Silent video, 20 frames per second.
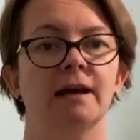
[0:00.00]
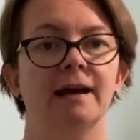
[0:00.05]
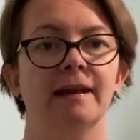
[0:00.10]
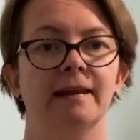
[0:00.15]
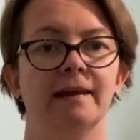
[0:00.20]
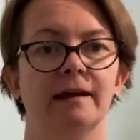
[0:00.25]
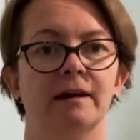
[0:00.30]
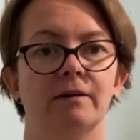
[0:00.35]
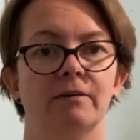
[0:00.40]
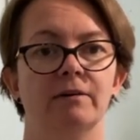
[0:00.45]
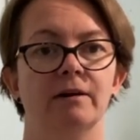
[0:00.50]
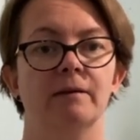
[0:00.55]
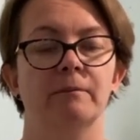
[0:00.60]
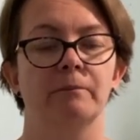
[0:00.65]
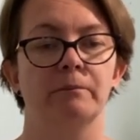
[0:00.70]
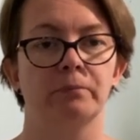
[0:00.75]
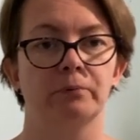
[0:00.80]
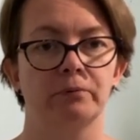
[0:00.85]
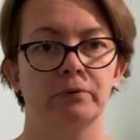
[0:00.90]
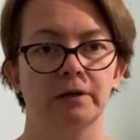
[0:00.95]
and now
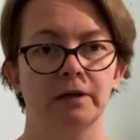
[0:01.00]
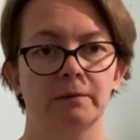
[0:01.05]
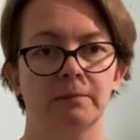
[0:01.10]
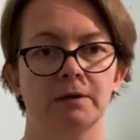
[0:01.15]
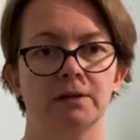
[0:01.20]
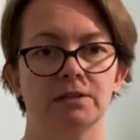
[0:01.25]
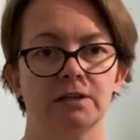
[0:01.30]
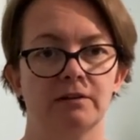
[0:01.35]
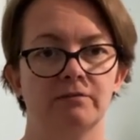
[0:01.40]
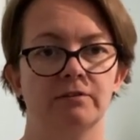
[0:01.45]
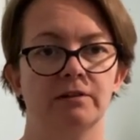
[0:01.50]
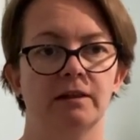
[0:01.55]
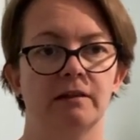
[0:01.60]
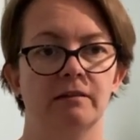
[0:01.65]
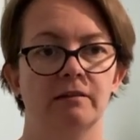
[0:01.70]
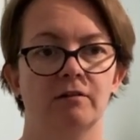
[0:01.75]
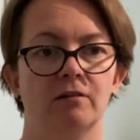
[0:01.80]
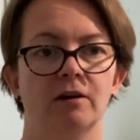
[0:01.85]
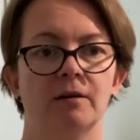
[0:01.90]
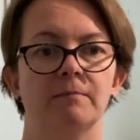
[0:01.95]
pretty much everything
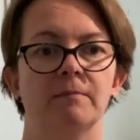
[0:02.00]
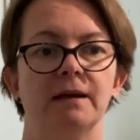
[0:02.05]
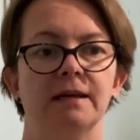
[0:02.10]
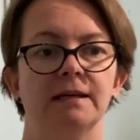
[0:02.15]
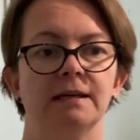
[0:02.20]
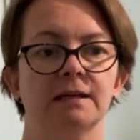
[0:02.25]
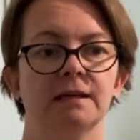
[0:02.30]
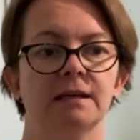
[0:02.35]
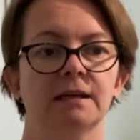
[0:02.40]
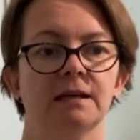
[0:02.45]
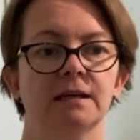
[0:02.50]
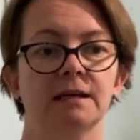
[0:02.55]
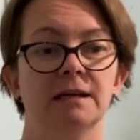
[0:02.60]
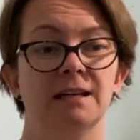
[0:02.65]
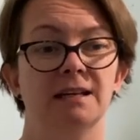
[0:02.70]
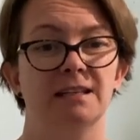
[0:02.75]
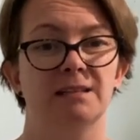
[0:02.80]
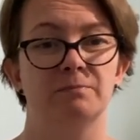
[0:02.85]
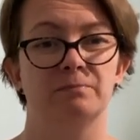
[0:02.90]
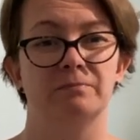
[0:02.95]
that I make
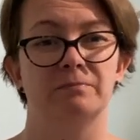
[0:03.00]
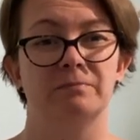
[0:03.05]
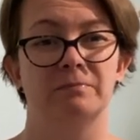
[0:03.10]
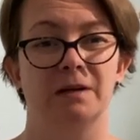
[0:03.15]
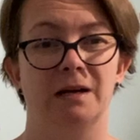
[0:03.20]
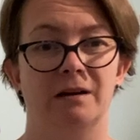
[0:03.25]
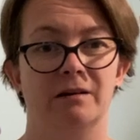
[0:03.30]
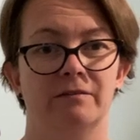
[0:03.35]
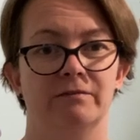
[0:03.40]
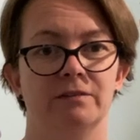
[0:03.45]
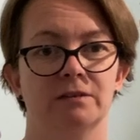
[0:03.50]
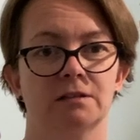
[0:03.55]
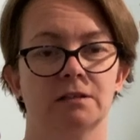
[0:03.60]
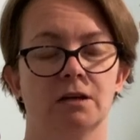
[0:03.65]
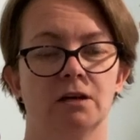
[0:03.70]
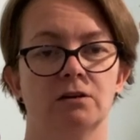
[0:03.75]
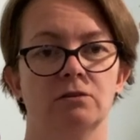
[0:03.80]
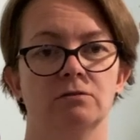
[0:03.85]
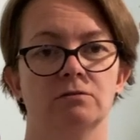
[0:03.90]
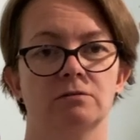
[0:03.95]
is out of
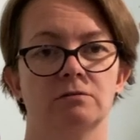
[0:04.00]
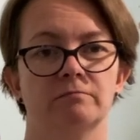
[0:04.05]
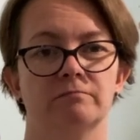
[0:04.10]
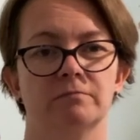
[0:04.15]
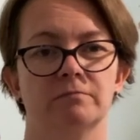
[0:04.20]
viscose.